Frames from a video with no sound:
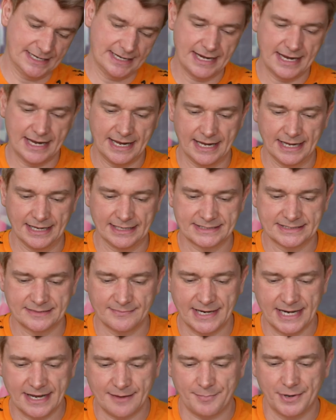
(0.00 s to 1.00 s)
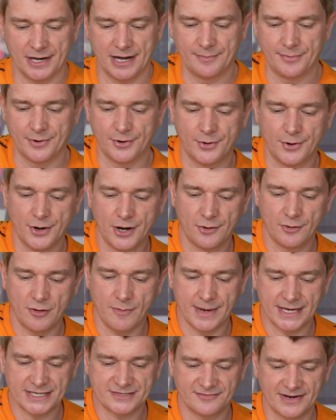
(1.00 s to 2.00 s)
here, to make purple, we
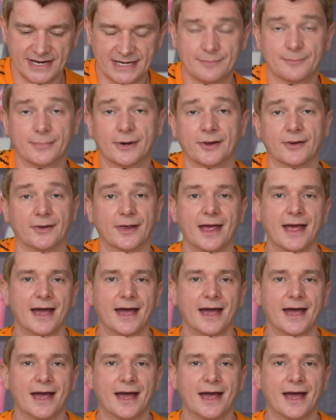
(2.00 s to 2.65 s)
mix red and blue.